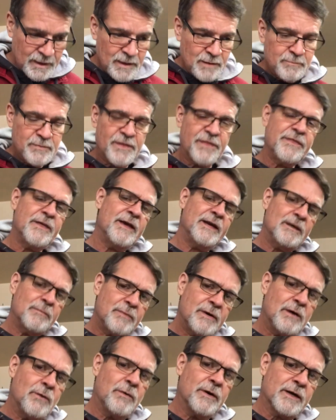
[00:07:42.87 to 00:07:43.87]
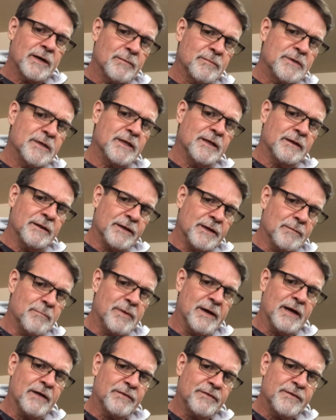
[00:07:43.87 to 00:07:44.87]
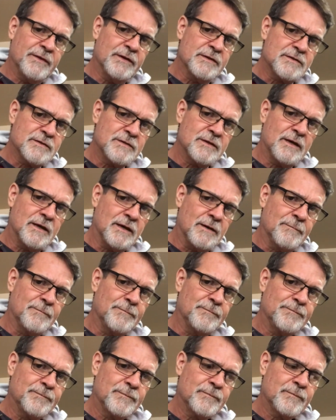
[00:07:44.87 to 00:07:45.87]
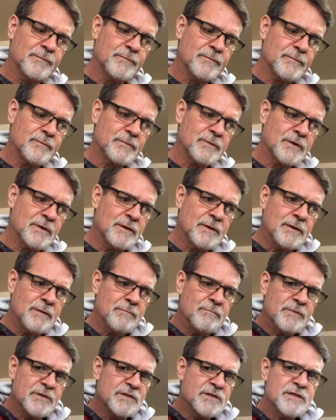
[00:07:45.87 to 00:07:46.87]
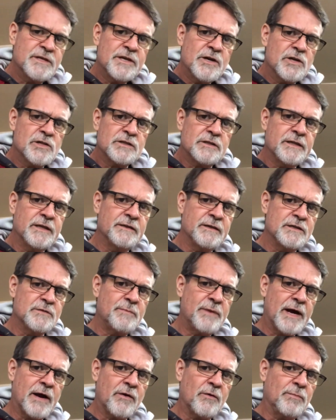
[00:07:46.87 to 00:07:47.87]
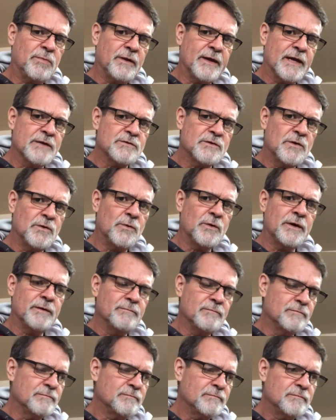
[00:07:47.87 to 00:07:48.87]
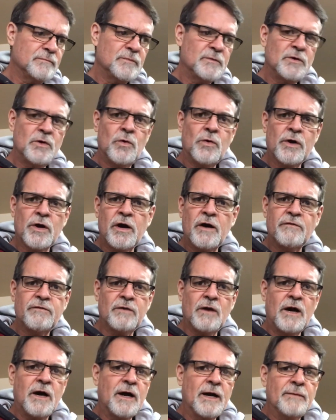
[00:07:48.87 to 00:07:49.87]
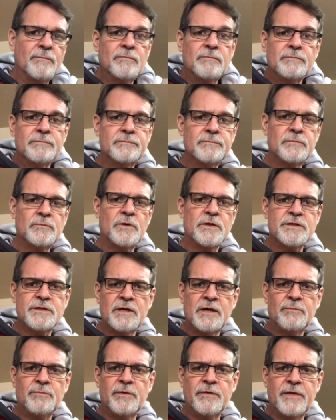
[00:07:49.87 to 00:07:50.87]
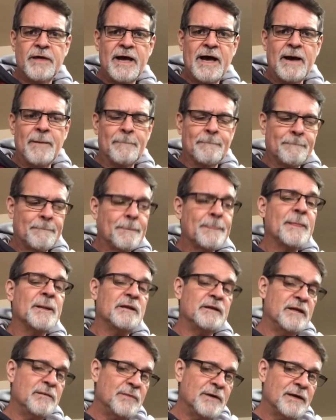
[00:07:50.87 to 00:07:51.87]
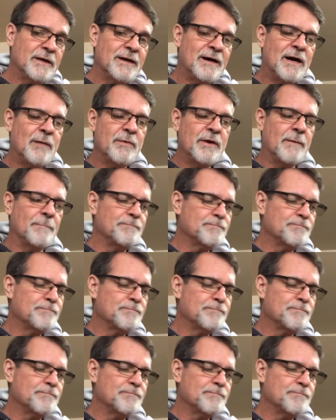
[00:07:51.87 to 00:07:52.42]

But think about what I'm telling you about this, mysteriously, these power plants going offline. What's up with that? Leave me a comment.